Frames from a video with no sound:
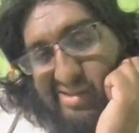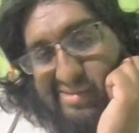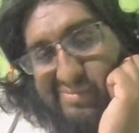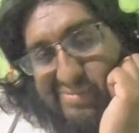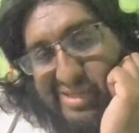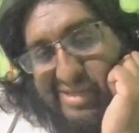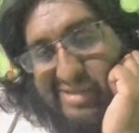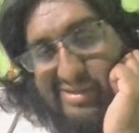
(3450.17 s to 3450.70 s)

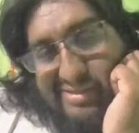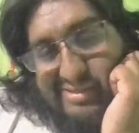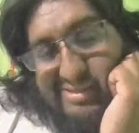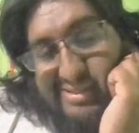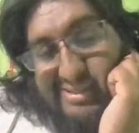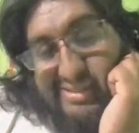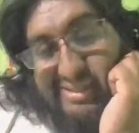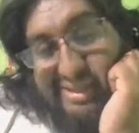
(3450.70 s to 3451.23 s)
because
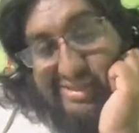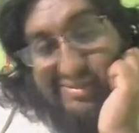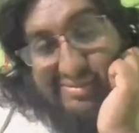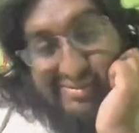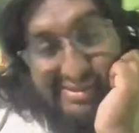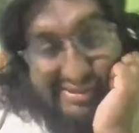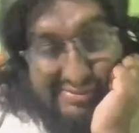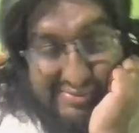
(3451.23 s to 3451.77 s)
these are
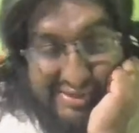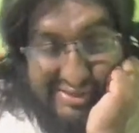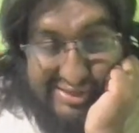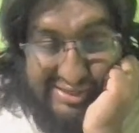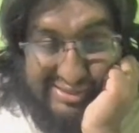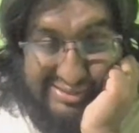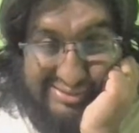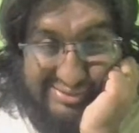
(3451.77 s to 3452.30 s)
good
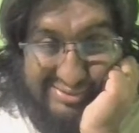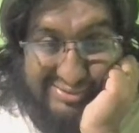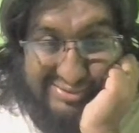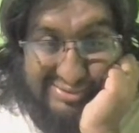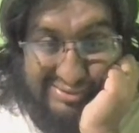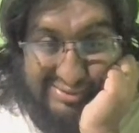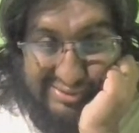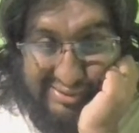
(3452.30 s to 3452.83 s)
explanations
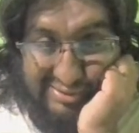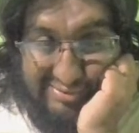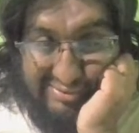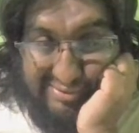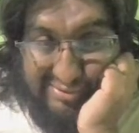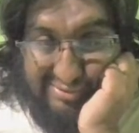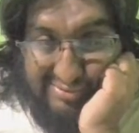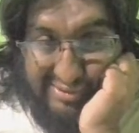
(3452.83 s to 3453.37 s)

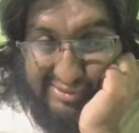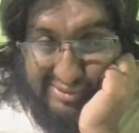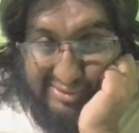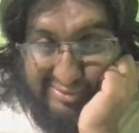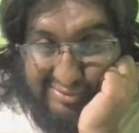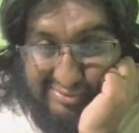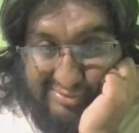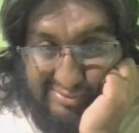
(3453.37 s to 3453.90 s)
over here.